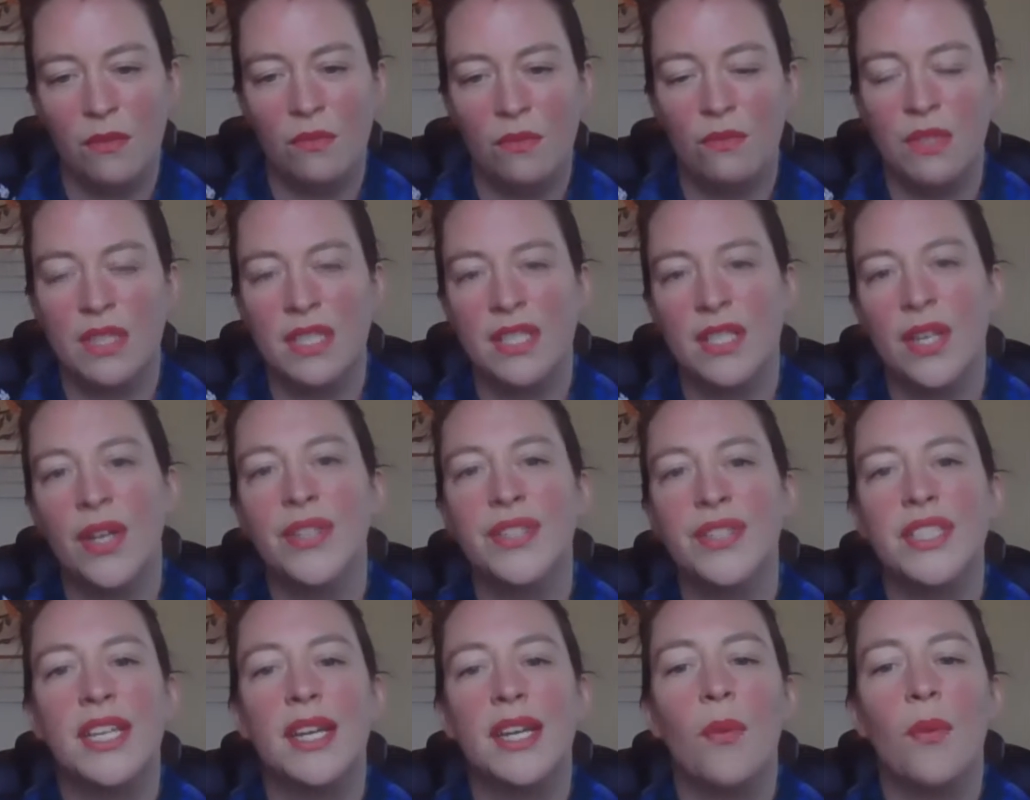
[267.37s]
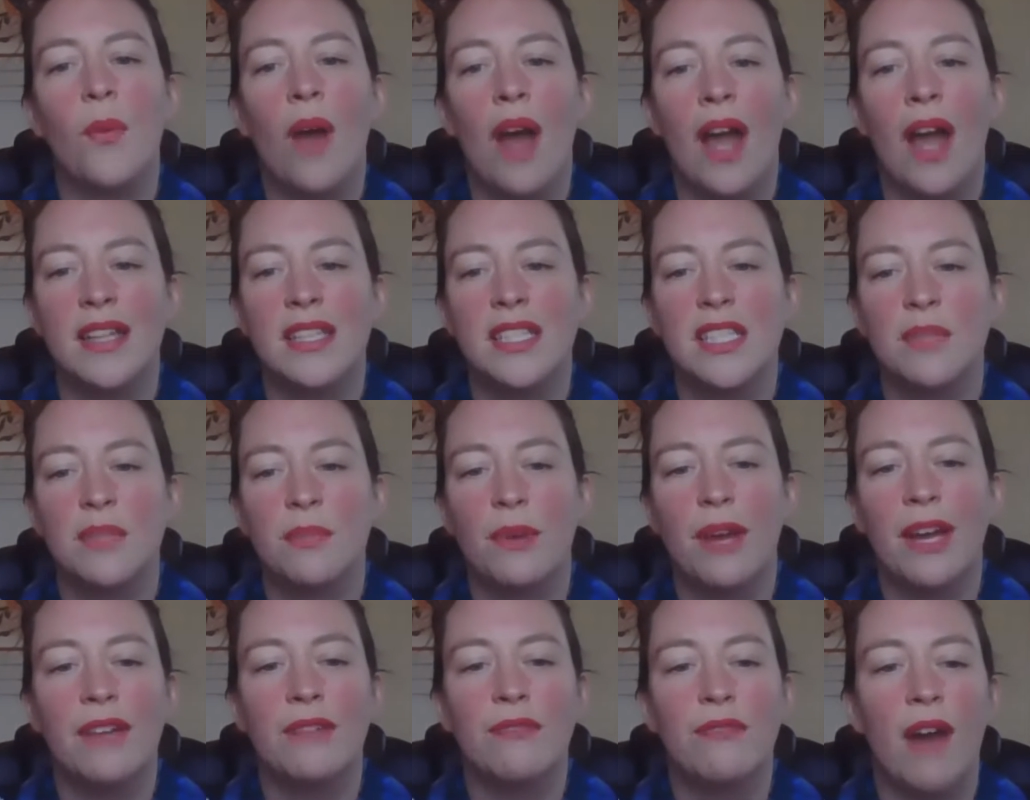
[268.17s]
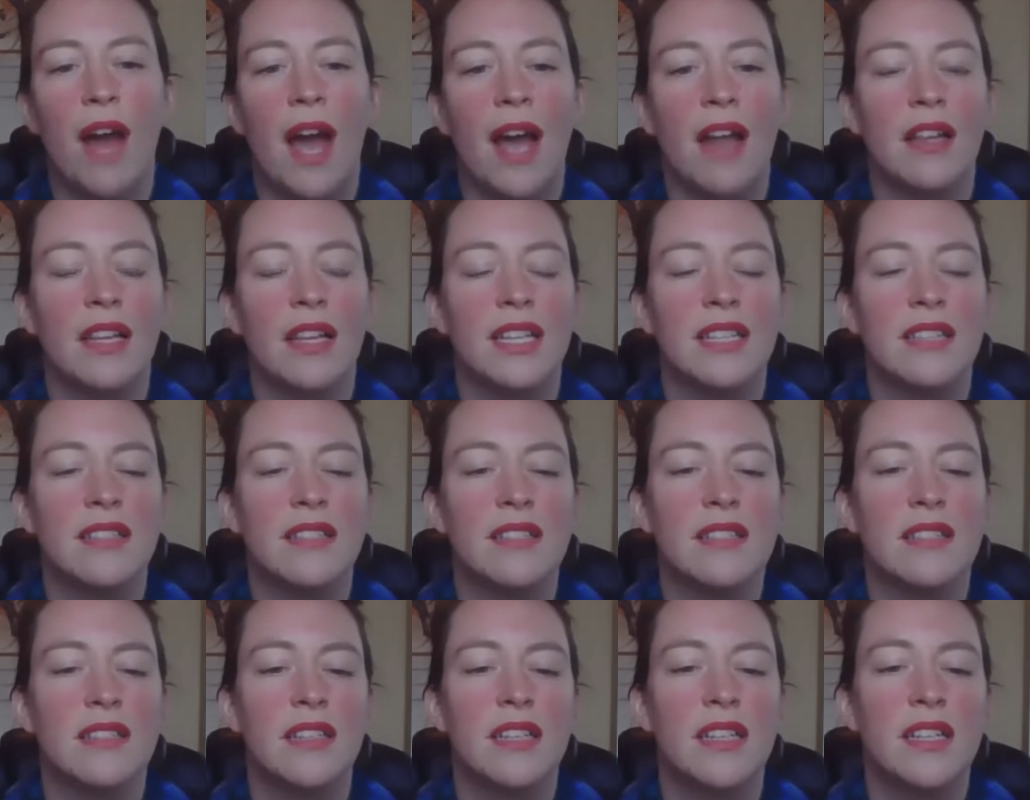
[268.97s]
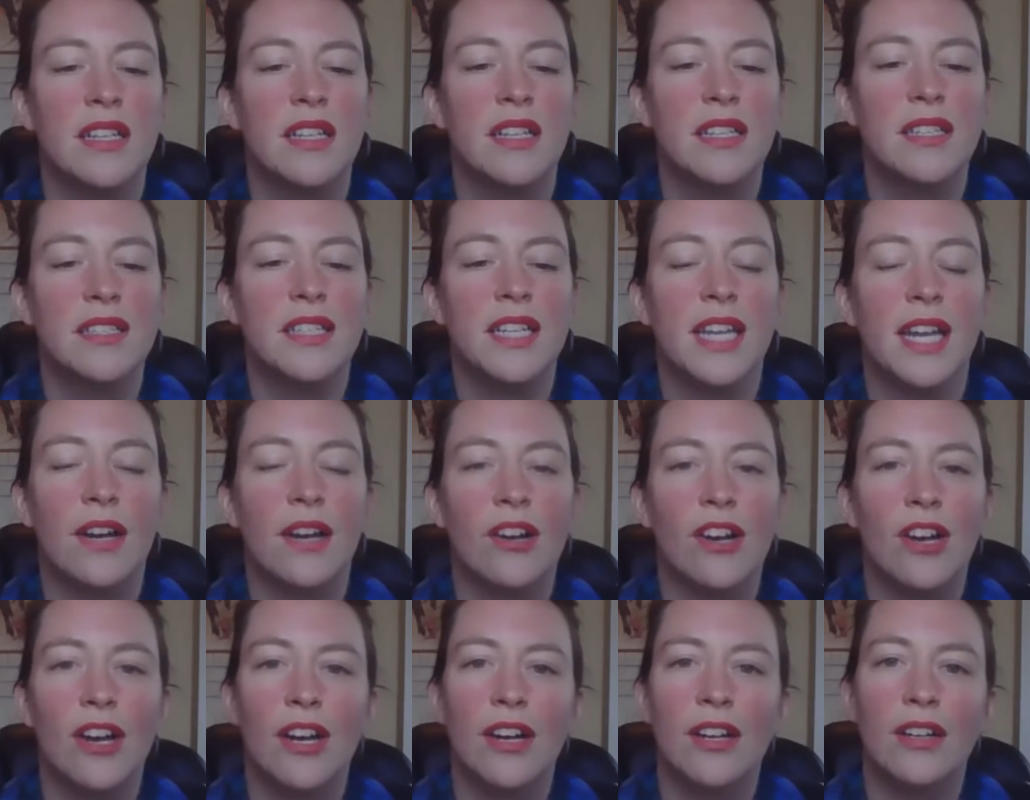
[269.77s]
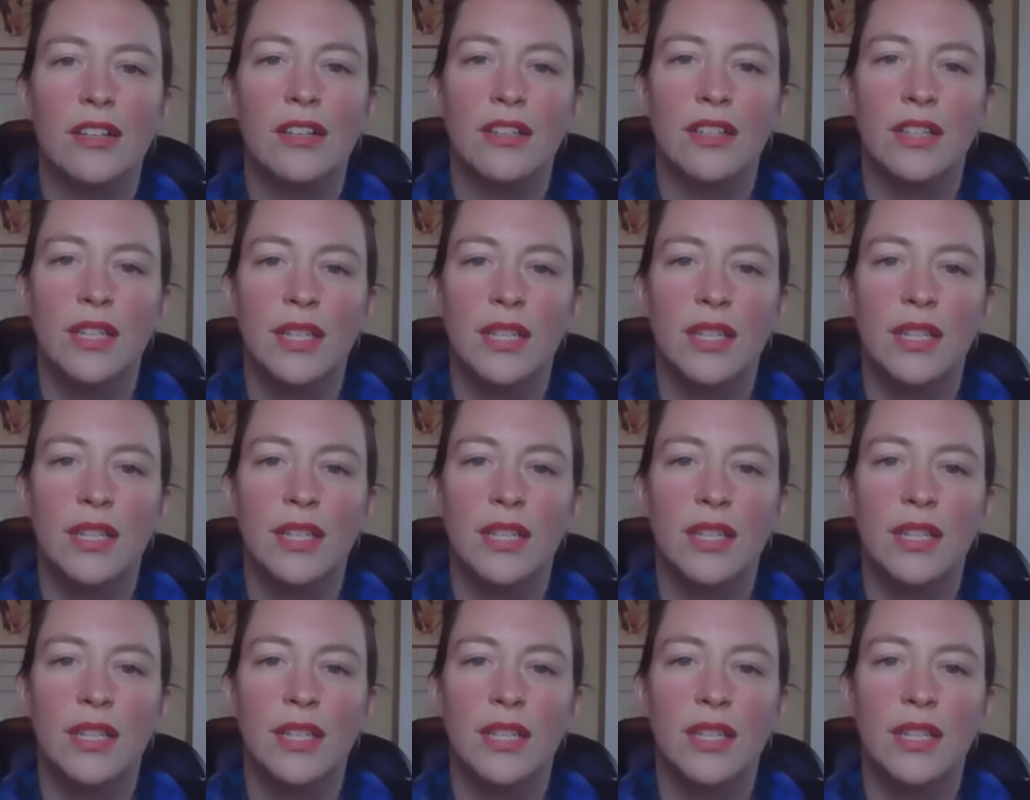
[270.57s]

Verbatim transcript: resulting widespread violence, terror,